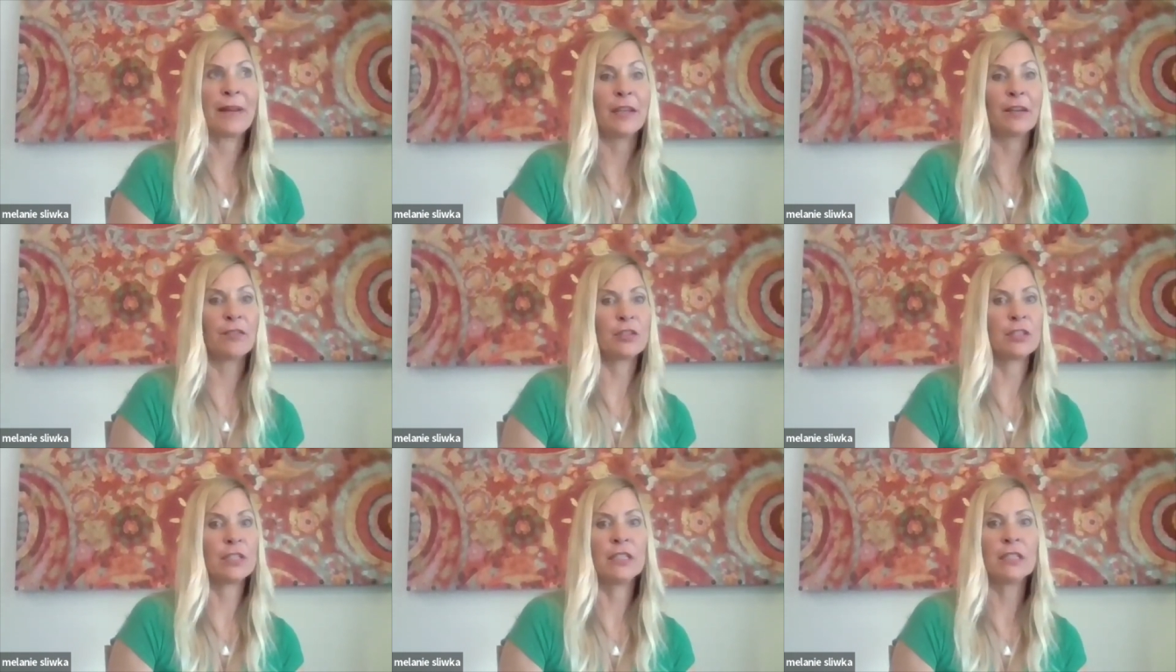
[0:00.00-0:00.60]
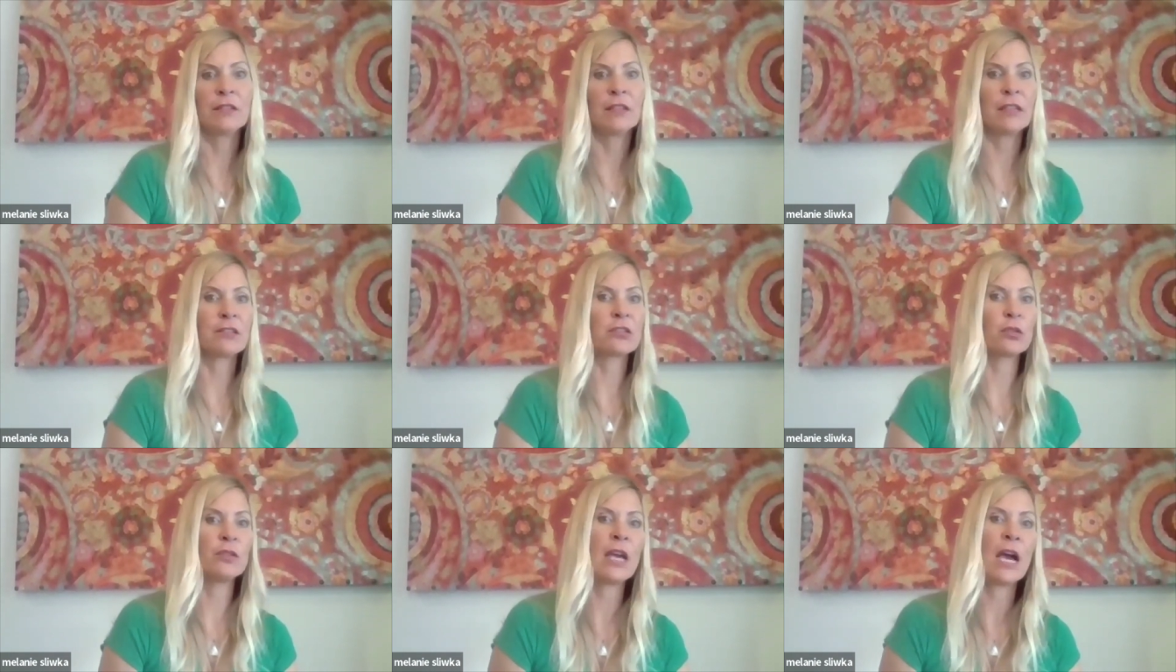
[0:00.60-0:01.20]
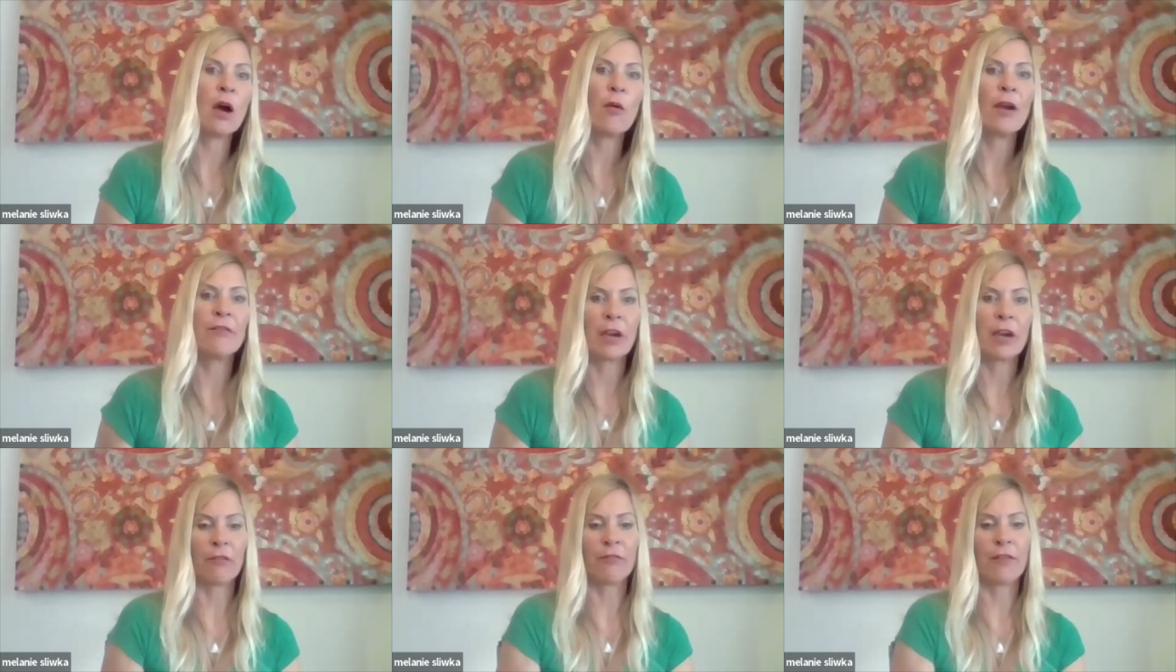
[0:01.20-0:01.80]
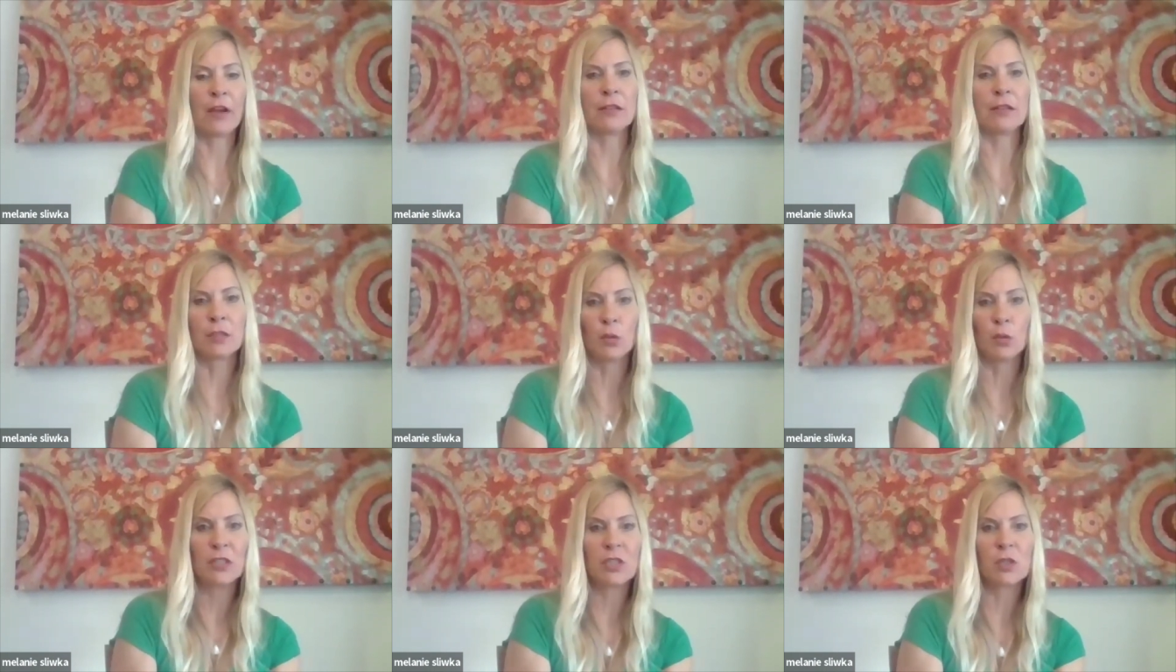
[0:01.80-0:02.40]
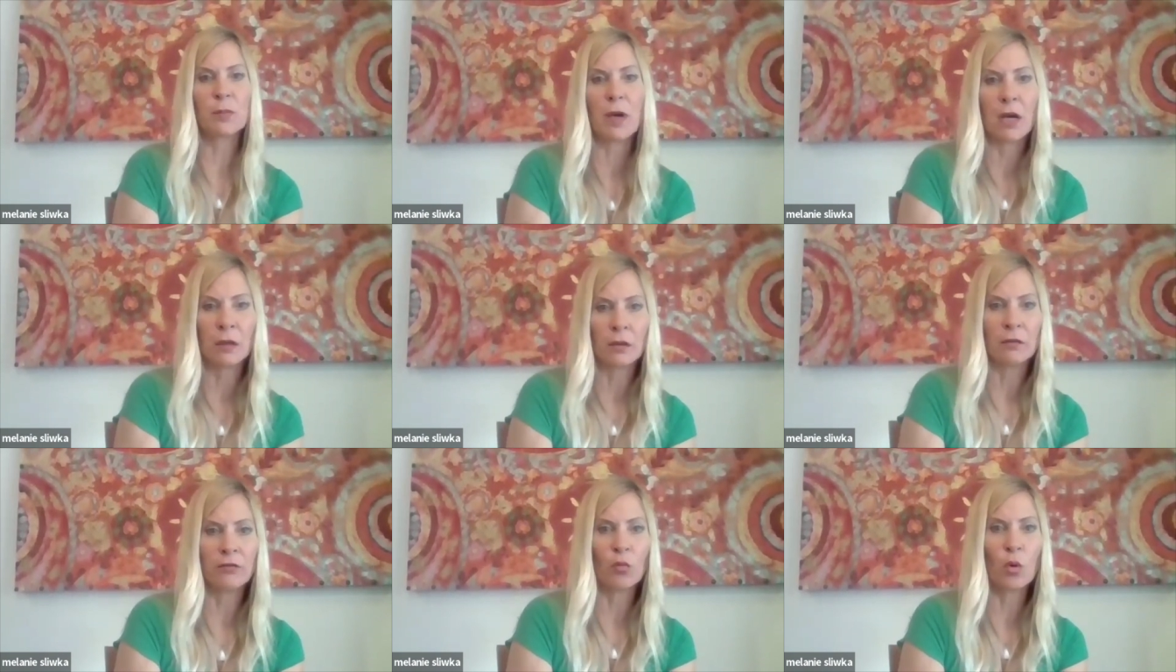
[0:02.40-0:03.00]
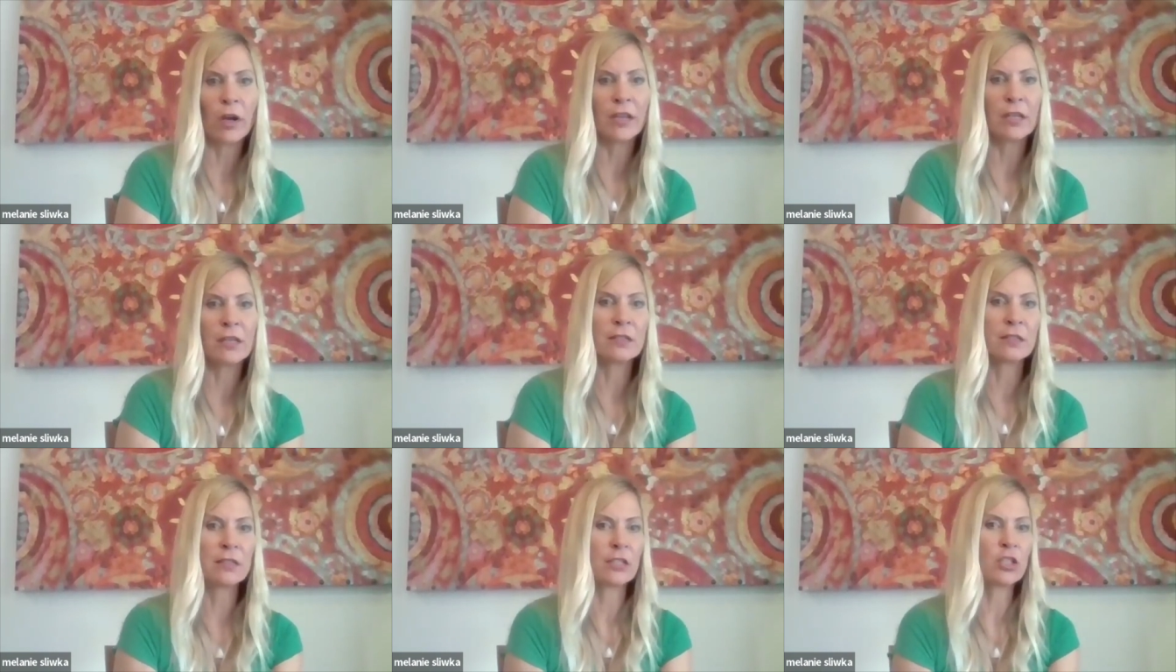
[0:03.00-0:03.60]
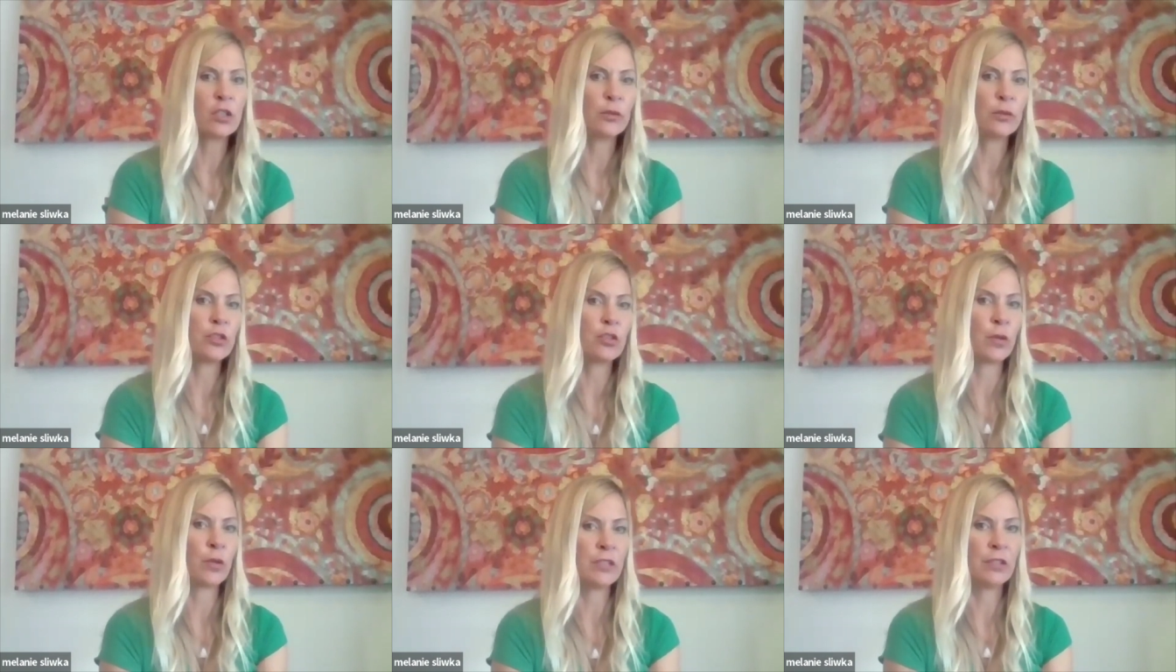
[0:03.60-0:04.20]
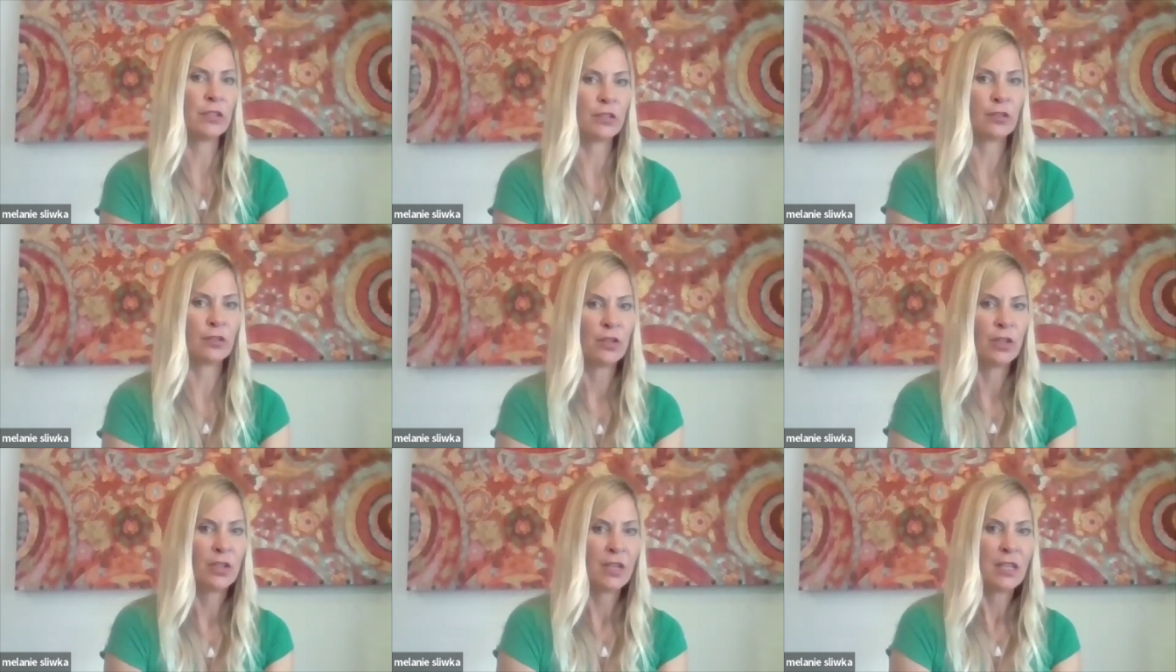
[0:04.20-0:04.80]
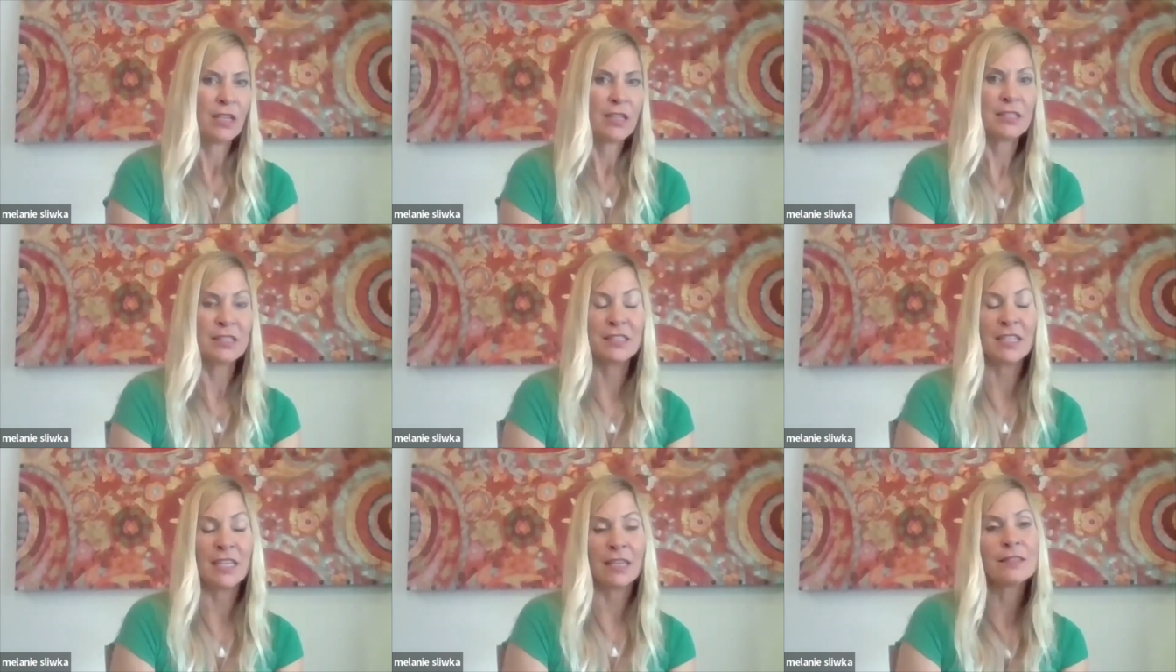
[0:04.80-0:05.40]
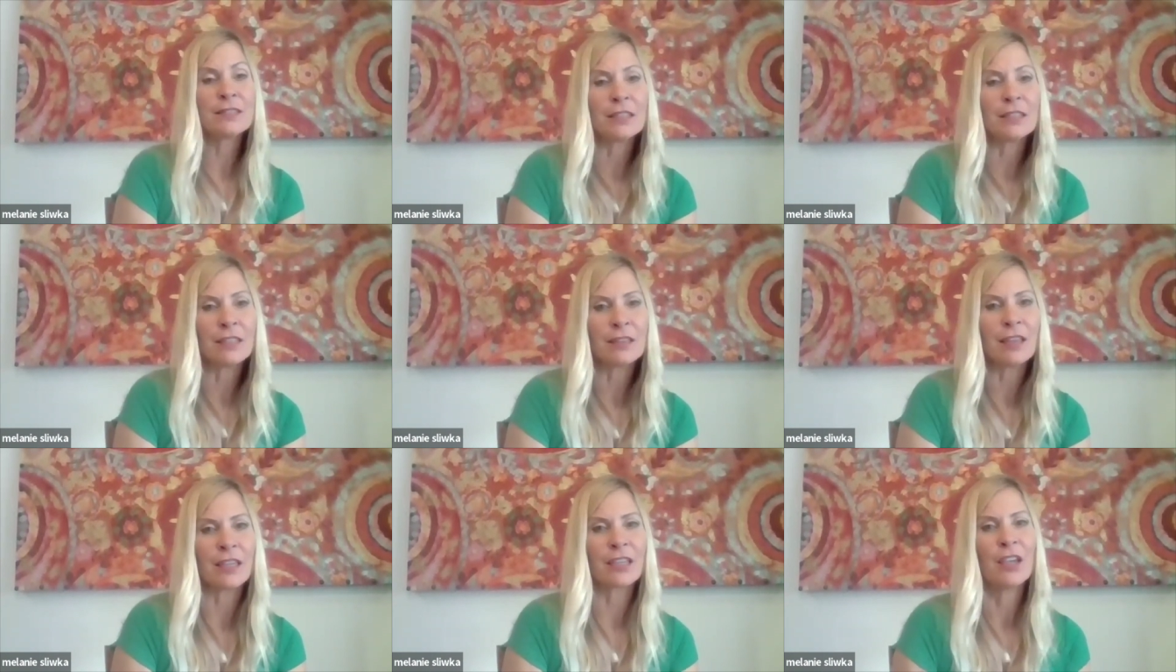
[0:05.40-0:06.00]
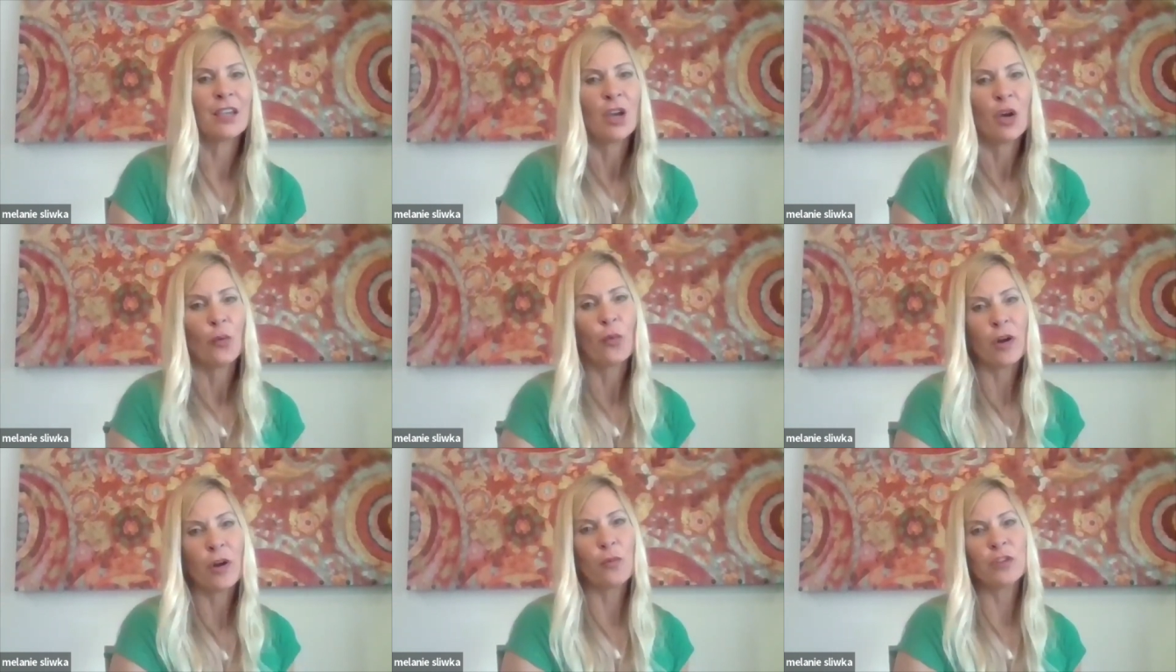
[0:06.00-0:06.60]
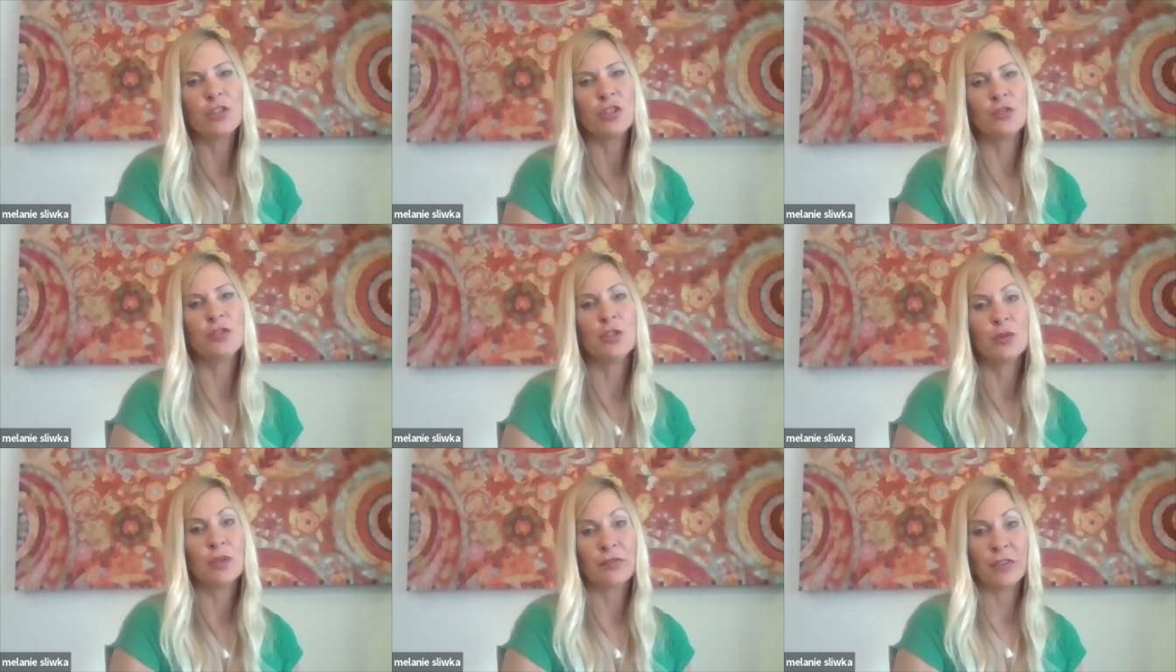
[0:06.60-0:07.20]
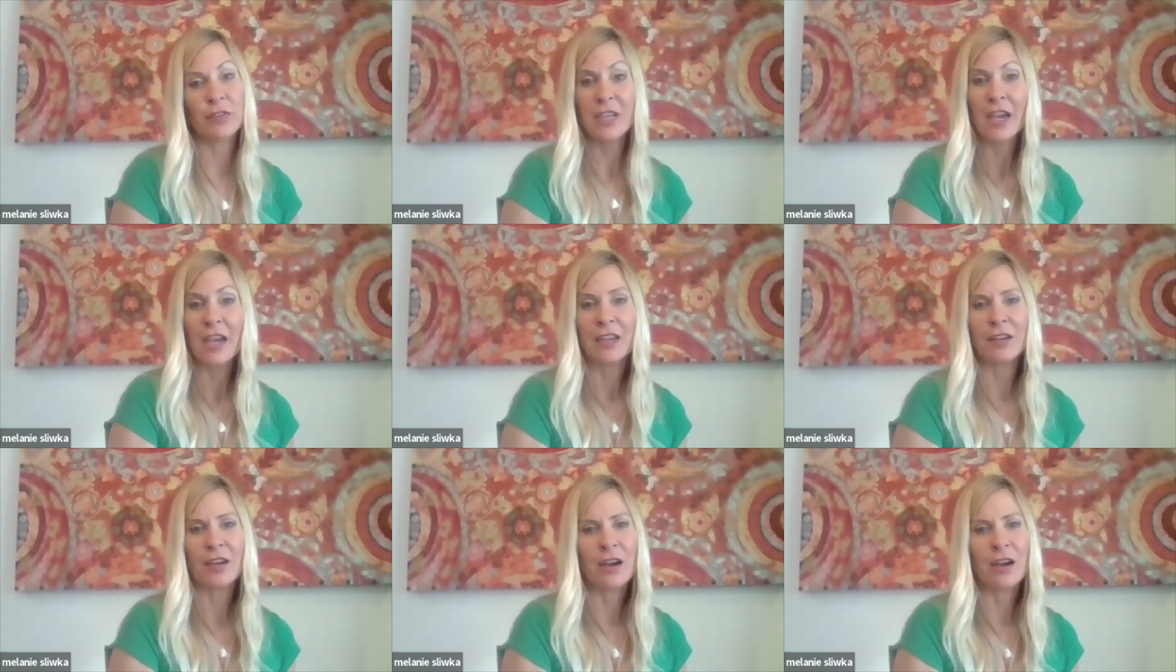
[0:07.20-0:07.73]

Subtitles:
I never did anything. So now I've got to find a sweet spot of what it is that you enjoy to do. Is it dancing? Like what would you do every day?